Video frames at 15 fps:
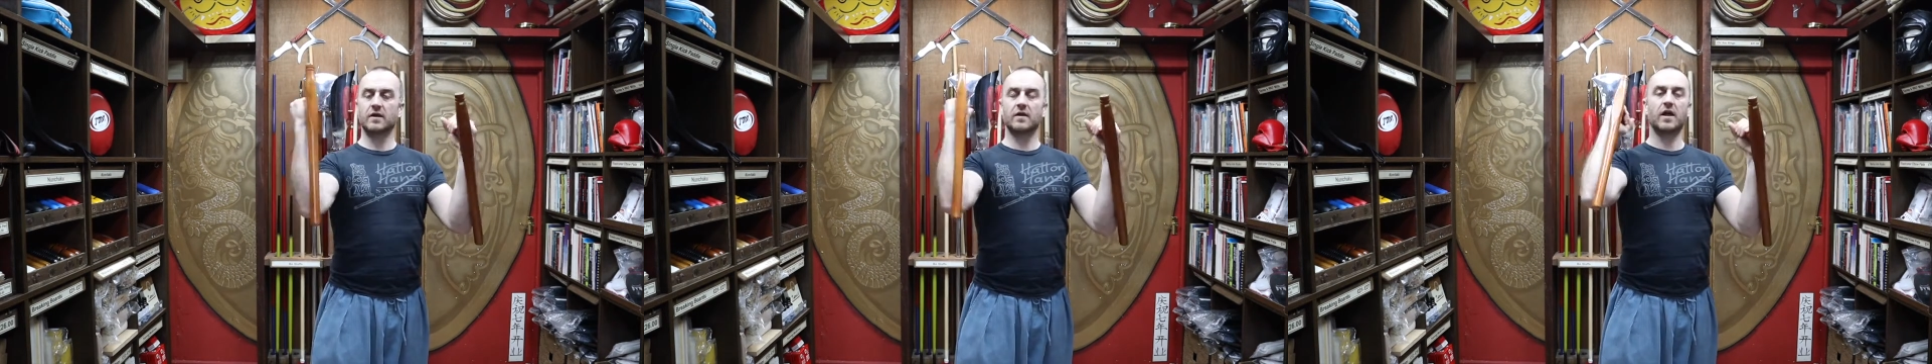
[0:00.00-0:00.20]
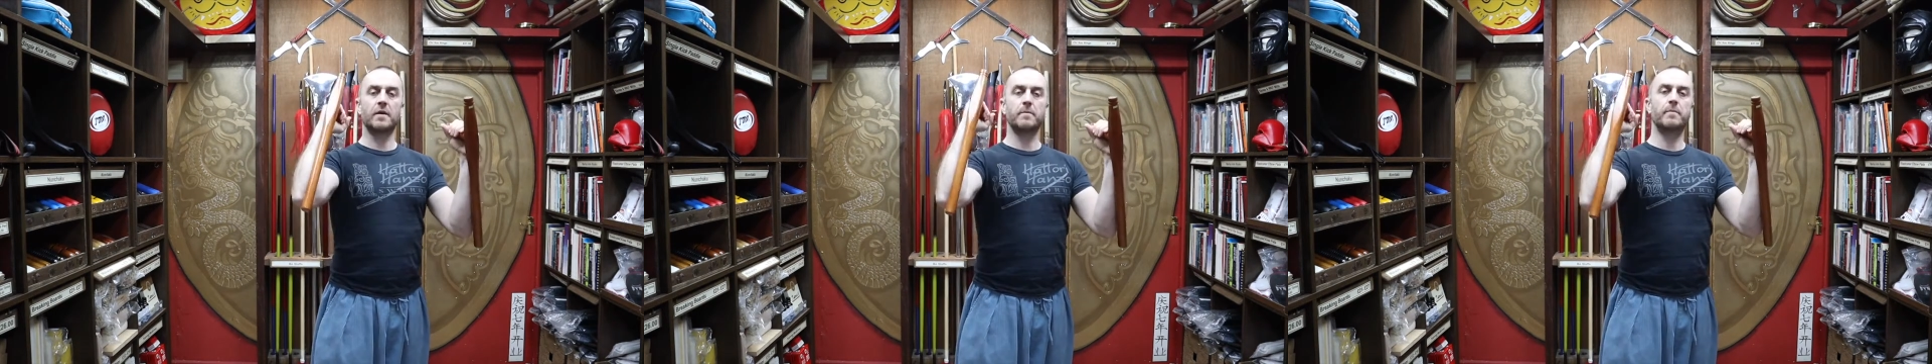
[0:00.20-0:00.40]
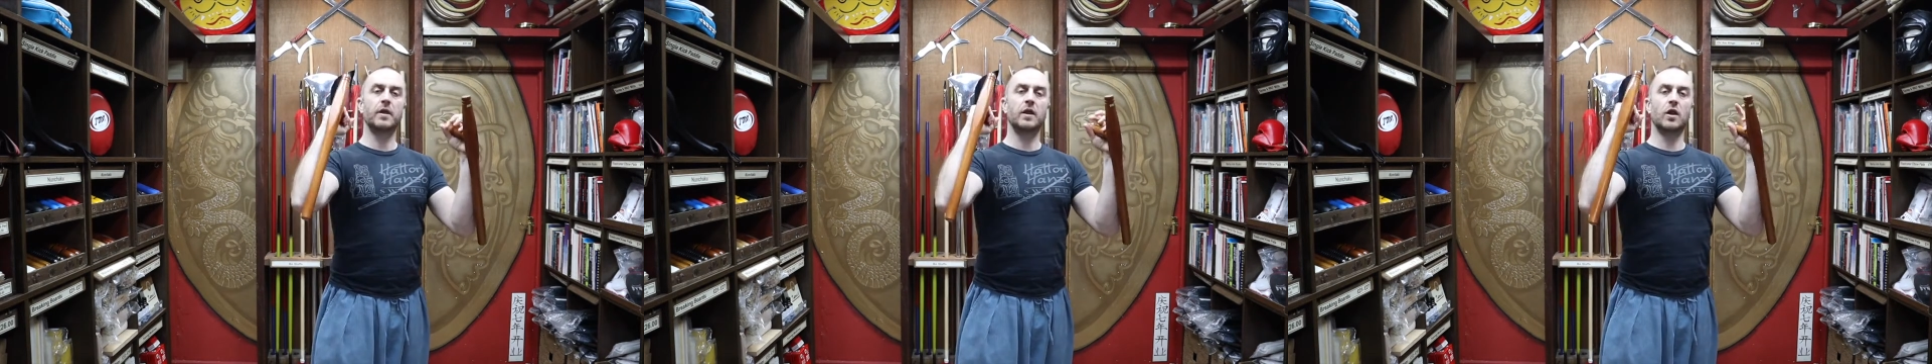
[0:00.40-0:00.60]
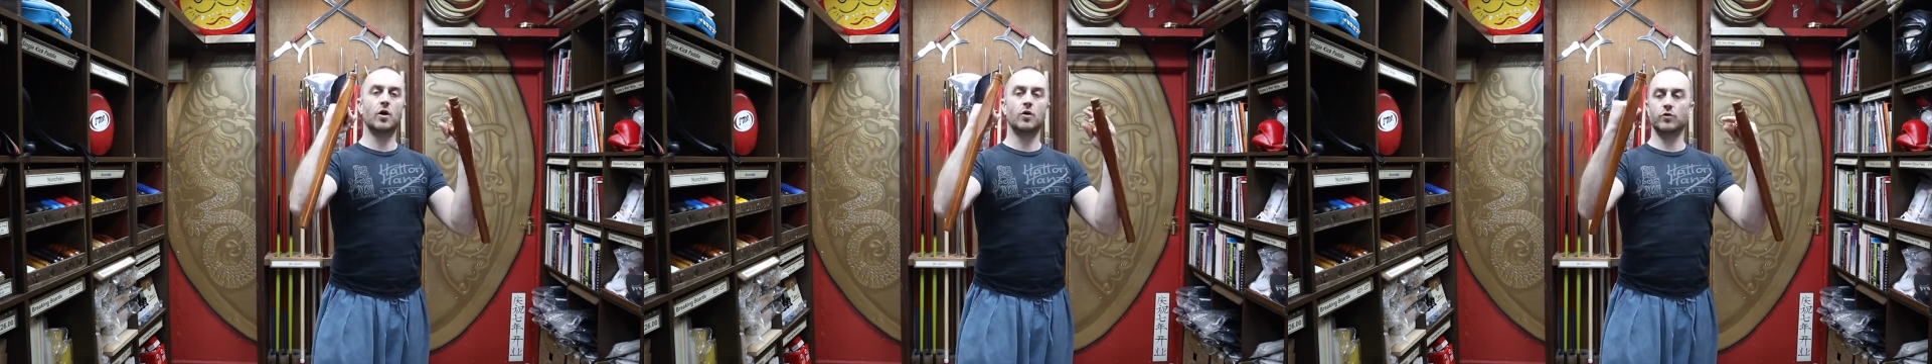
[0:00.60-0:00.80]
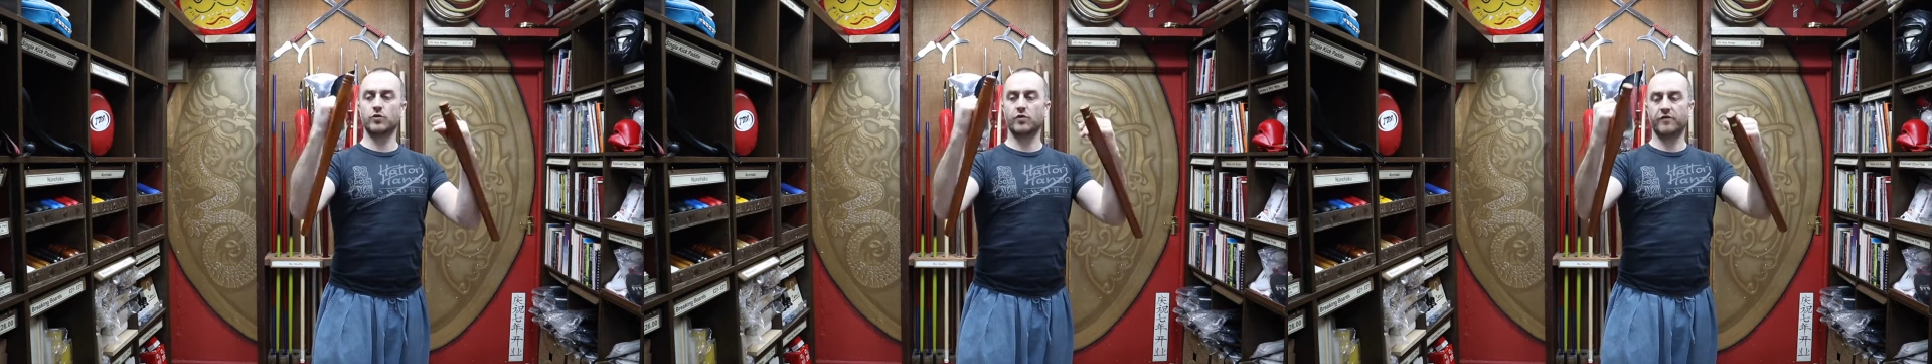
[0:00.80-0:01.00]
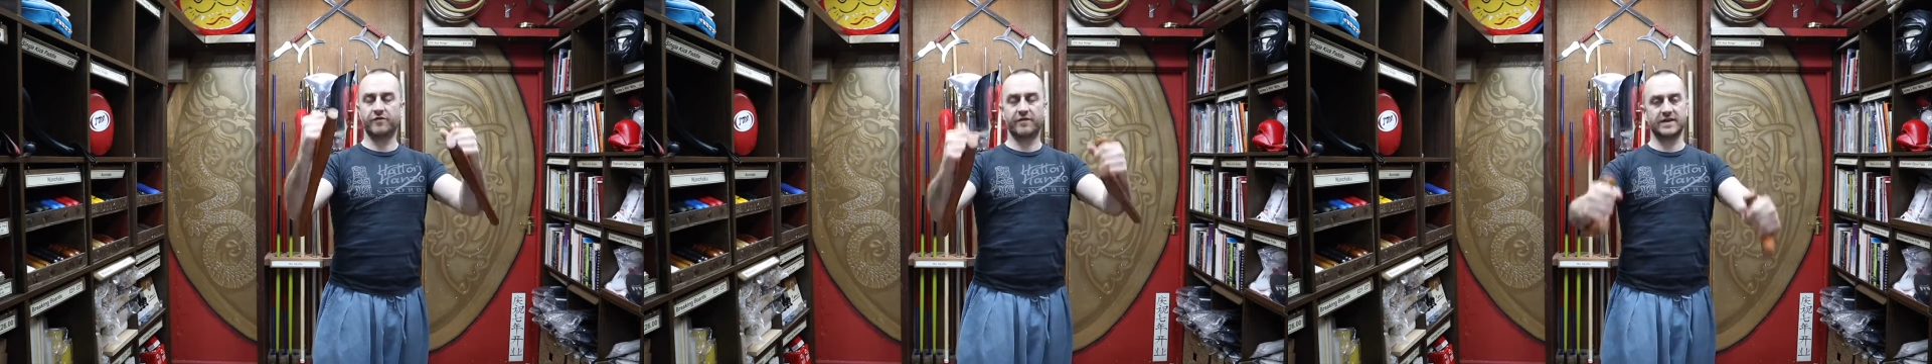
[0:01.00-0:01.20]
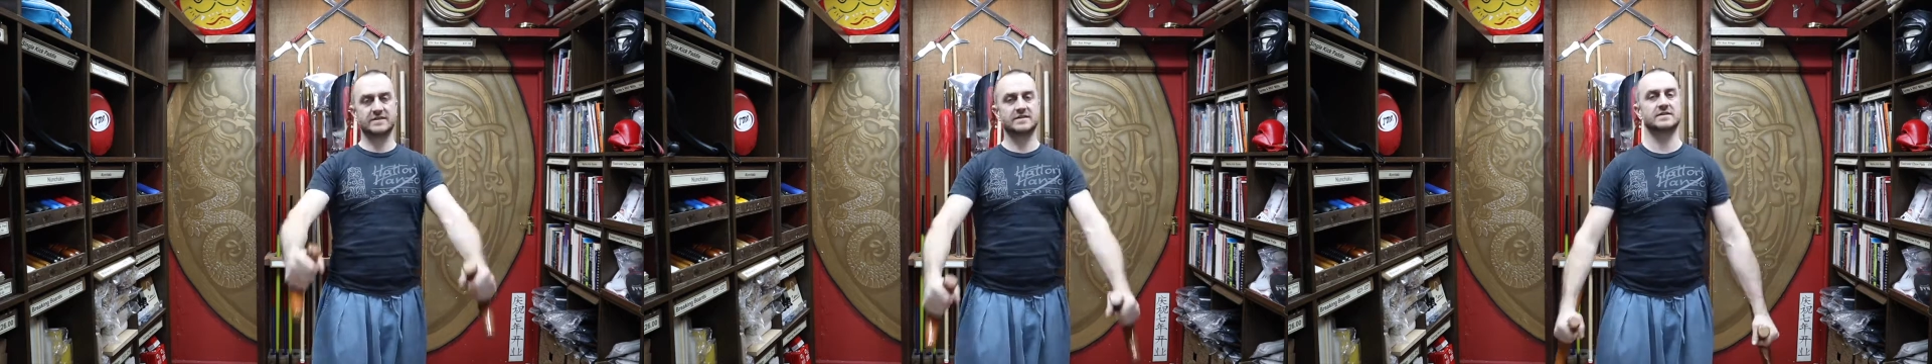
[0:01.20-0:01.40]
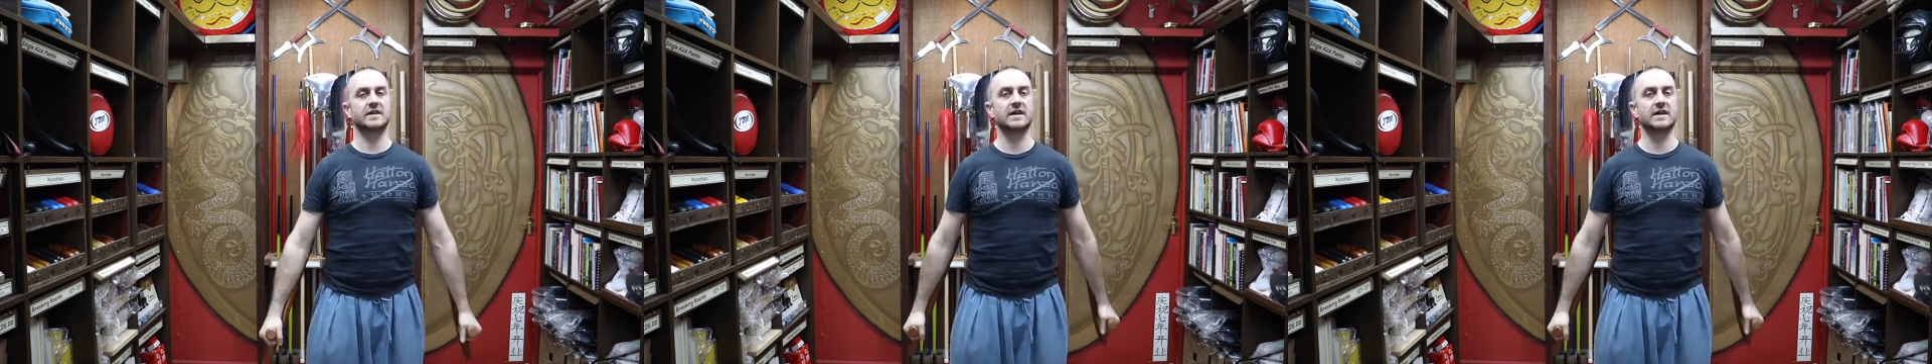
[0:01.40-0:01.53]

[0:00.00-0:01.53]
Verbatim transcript: like below your fists,